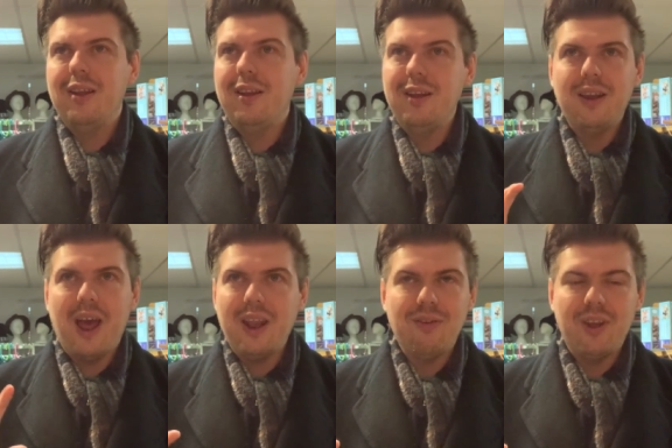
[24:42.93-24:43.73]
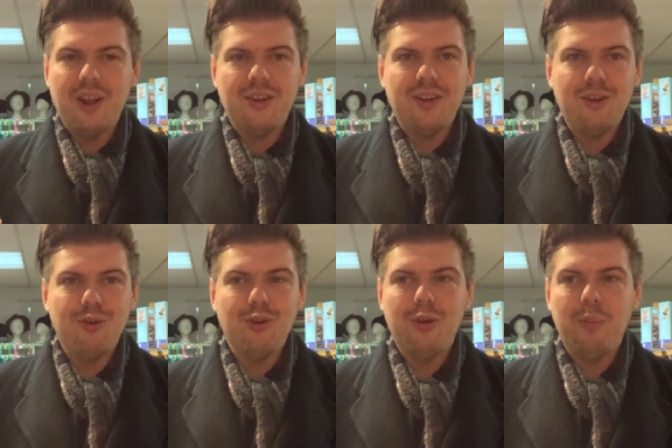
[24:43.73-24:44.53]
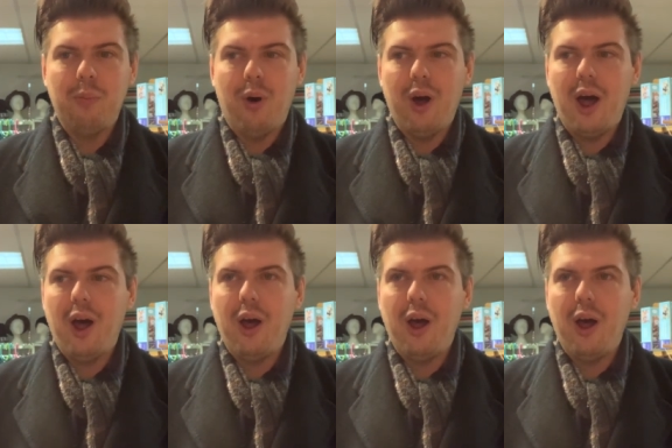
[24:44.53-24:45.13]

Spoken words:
Didn't get any of the editing done, but